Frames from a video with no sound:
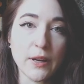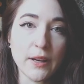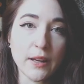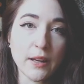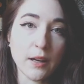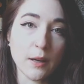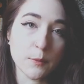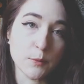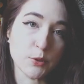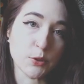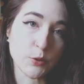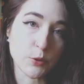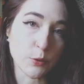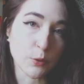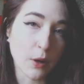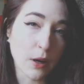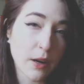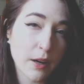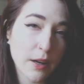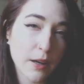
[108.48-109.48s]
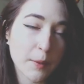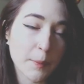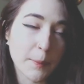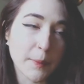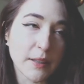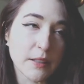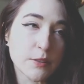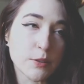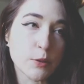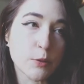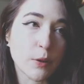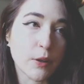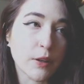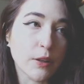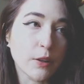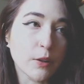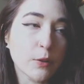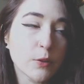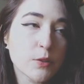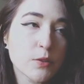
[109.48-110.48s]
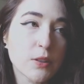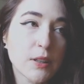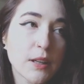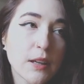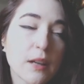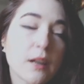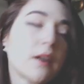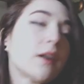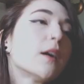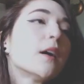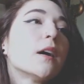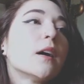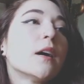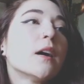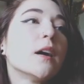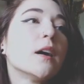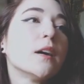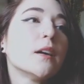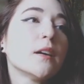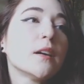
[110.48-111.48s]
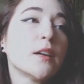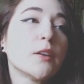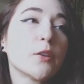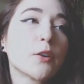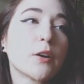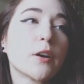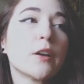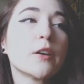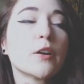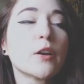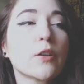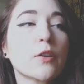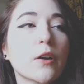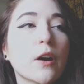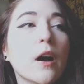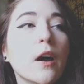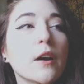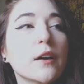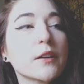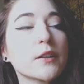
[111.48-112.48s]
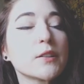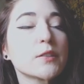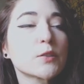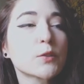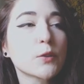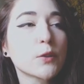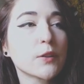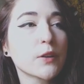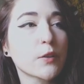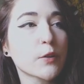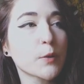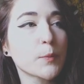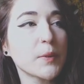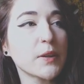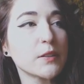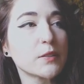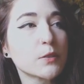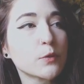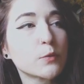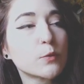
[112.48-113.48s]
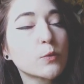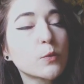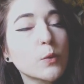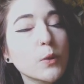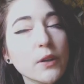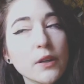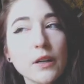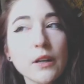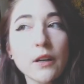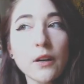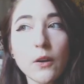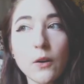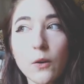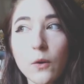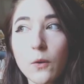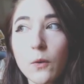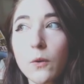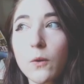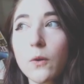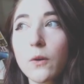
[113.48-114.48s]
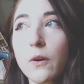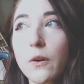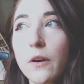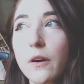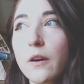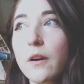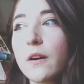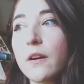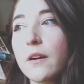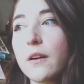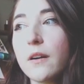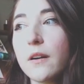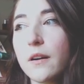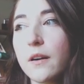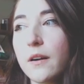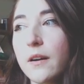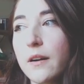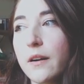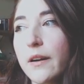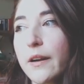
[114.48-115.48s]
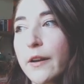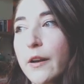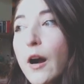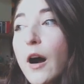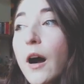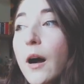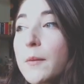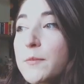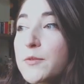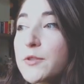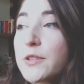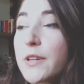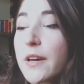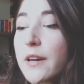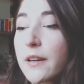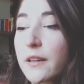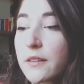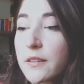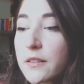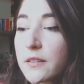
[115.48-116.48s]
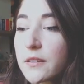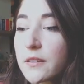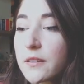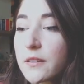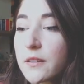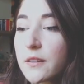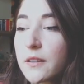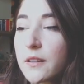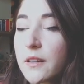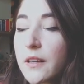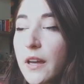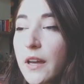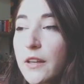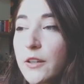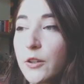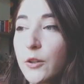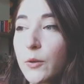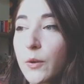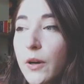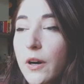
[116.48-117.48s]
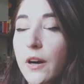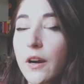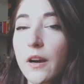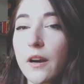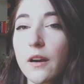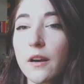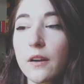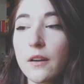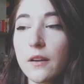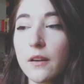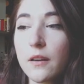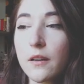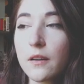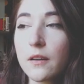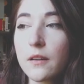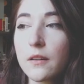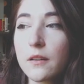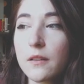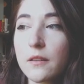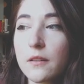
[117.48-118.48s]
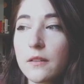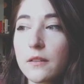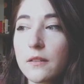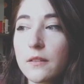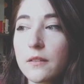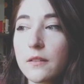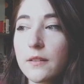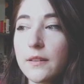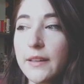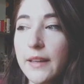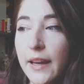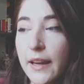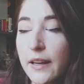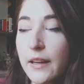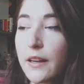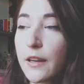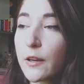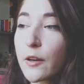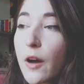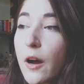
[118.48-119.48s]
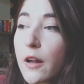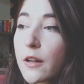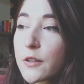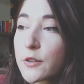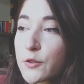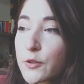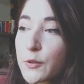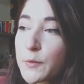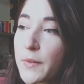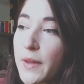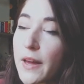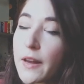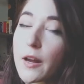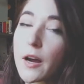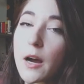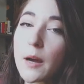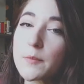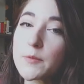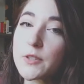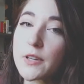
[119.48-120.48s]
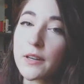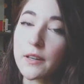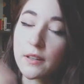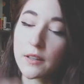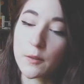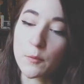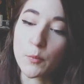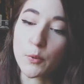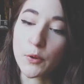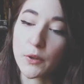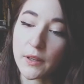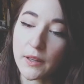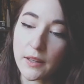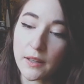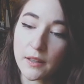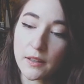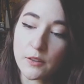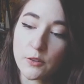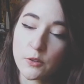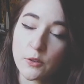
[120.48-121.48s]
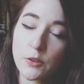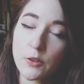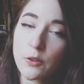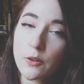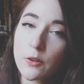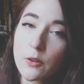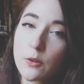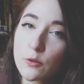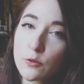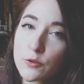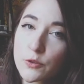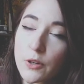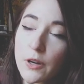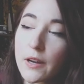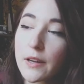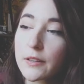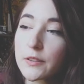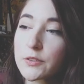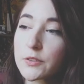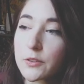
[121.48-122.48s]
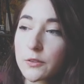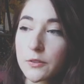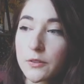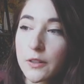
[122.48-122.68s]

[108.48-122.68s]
when it comes to art means you are using either another artist or another piece of work or an object, and you are gaining knowledge from that object and putting it into your own drawing,